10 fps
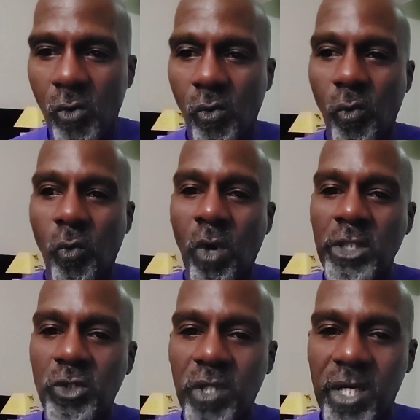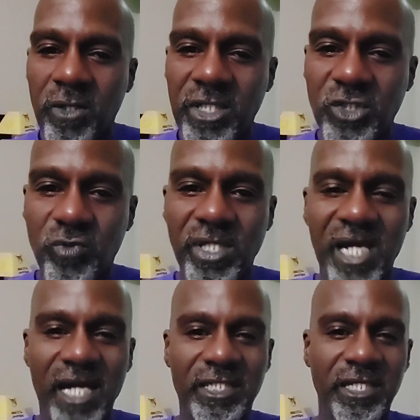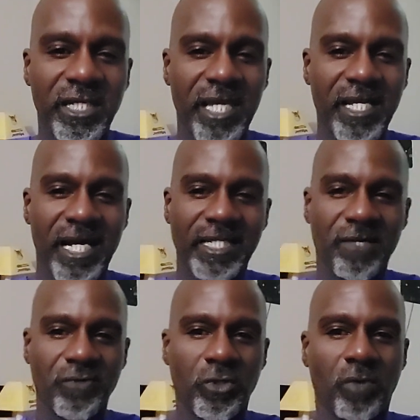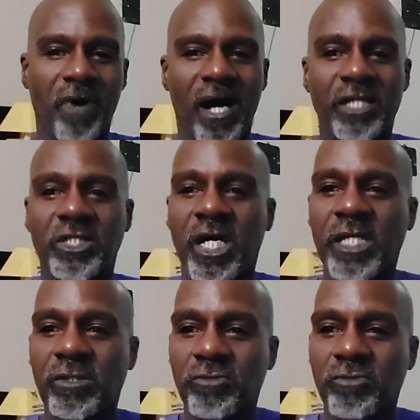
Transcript: Once you click on the 3 dots, and again, I definitely do apologize.